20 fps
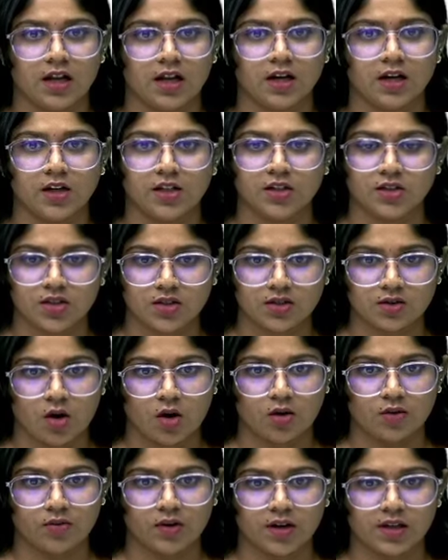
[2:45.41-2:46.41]
religious
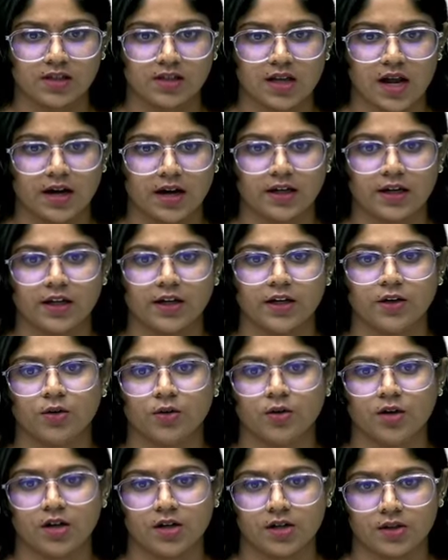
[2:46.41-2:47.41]
conflicts and
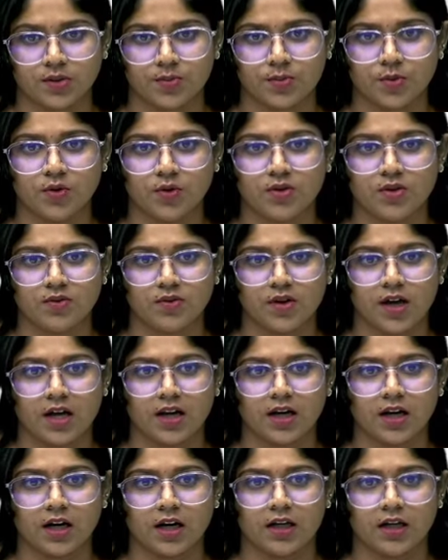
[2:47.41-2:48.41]
territorial disputes,
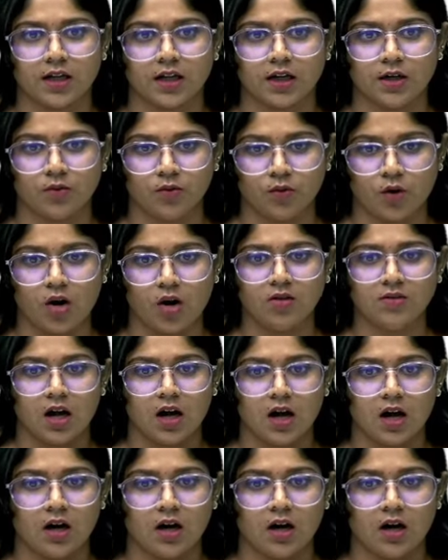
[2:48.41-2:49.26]
where it involves